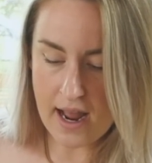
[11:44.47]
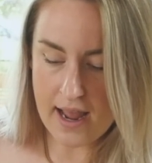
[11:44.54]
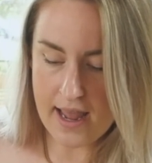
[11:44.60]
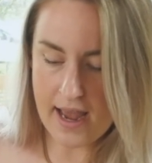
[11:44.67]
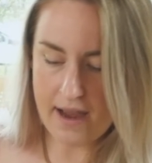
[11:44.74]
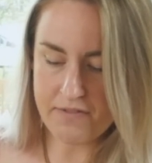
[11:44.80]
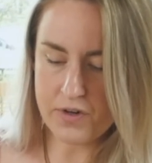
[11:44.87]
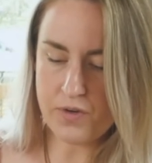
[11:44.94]
I
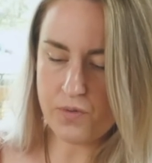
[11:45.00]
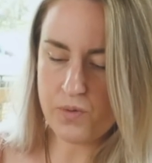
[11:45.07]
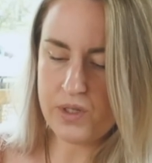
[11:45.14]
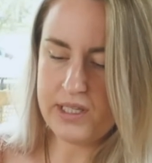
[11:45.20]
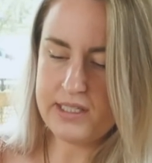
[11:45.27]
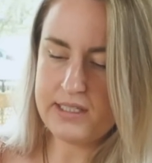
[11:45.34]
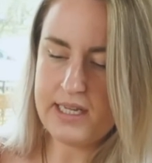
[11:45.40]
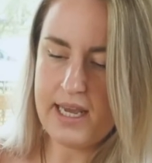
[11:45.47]
haven't
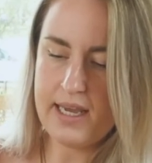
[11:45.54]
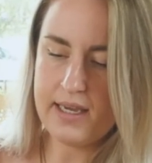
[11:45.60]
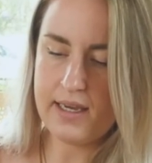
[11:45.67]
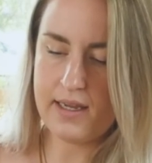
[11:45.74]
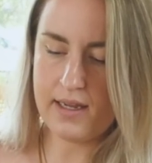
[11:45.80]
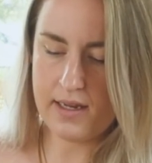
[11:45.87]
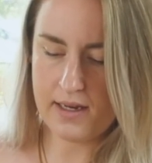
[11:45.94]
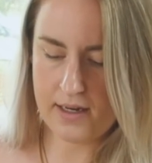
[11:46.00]
really
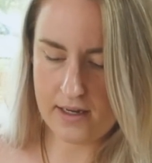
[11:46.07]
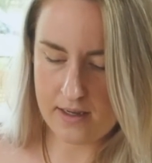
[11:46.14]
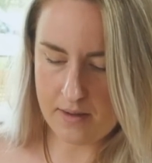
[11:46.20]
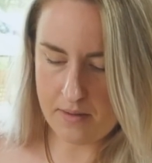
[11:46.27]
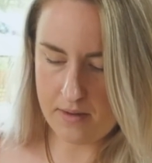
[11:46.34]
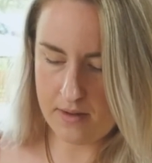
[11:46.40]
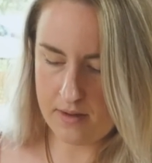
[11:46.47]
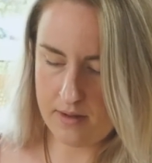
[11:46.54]
taken
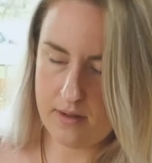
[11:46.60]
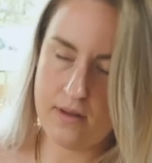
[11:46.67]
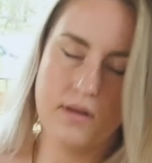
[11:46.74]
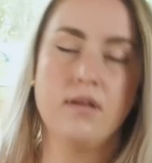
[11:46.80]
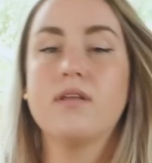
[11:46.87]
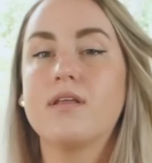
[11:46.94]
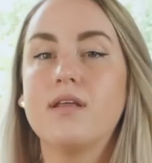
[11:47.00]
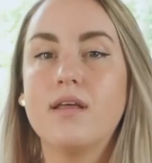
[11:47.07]

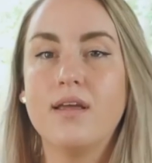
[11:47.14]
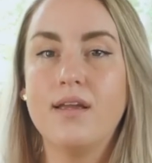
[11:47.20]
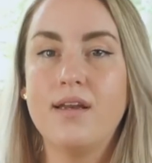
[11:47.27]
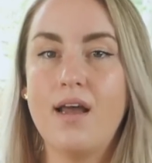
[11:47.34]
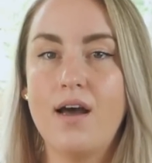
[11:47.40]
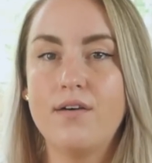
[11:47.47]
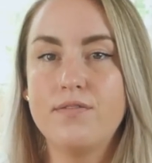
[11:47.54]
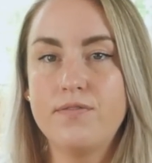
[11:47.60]

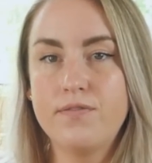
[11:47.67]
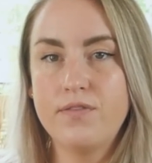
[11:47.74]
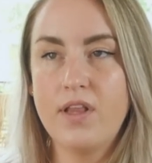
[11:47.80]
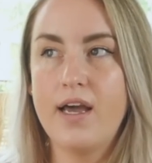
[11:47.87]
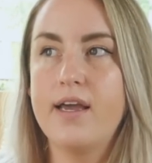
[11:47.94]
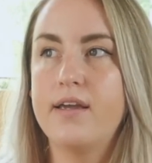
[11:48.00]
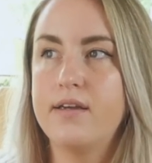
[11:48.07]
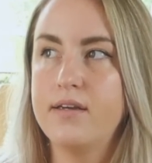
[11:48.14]
enough
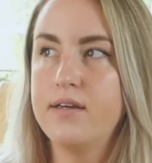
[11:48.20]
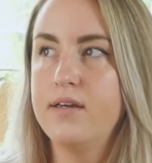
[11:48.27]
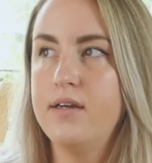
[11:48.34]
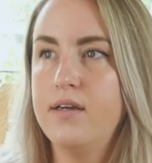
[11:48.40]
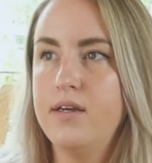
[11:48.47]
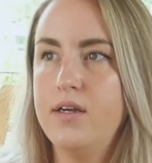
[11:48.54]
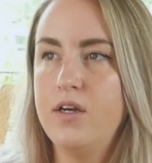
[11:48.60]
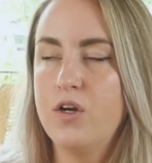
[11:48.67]
like
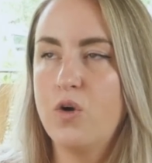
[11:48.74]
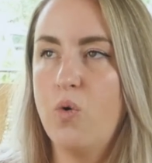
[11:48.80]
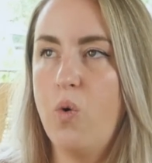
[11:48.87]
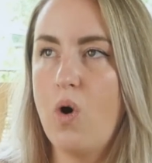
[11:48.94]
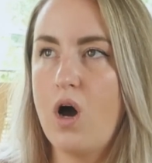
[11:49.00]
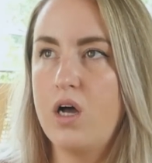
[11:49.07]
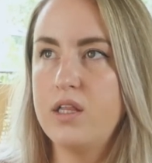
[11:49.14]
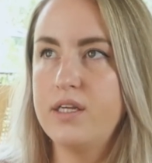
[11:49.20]

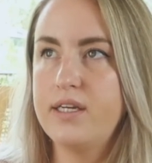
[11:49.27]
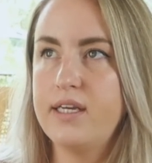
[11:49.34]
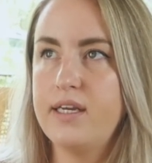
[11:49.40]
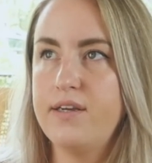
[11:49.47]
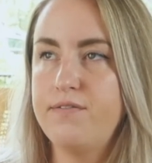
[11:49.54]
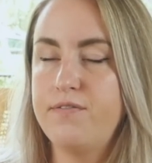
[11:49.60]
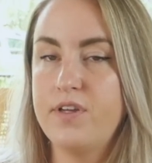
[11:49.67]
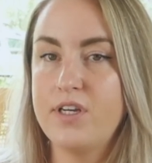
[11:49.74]

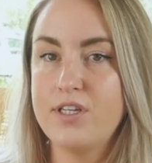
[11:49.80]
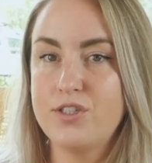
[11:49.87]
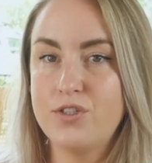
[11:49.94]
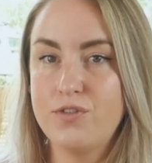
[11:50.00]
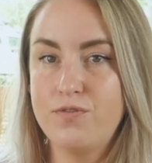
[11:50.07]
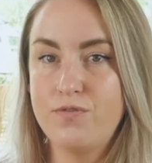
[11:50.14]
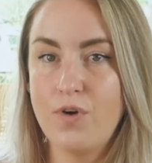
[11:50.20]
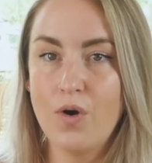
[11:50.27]
quality
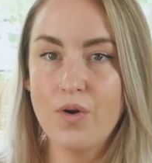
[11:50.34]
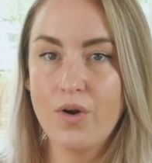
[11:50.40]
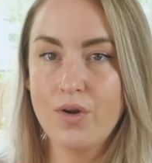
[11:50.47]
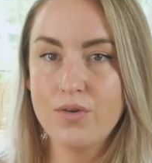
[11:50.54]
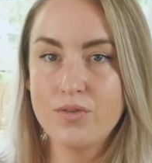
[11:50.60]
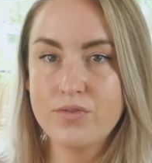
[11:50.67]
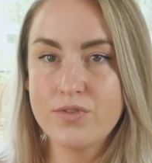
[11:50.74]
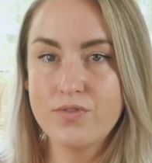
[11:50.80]
finished
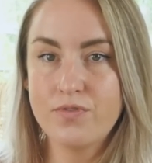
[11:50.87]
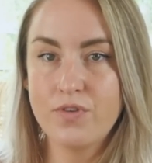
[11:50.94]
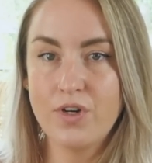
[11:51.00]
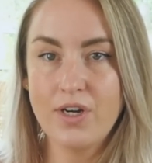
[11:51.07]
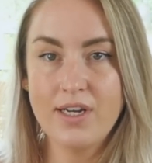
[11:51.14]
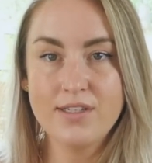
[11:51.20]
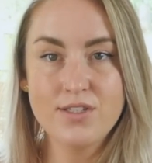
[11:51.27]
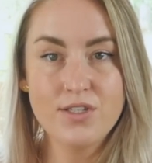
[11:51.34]
photos
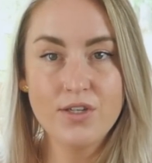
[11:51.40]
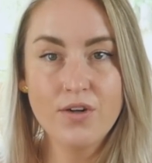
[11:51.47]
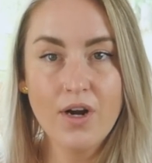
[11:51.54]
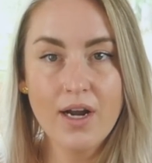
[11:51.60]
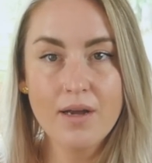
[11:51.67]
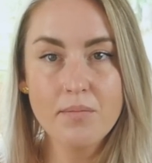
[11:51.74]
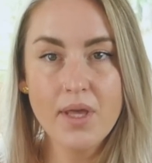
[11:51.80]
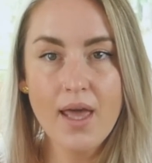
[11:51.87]
for
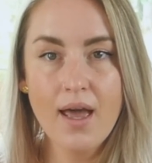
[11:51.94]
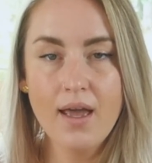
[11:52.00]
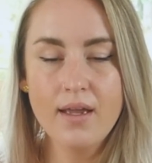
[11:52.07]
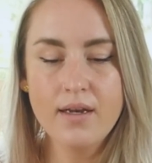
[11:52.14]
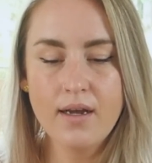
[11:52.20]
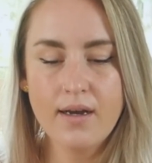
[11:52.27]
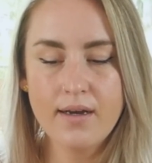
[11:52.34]
Instagram yet.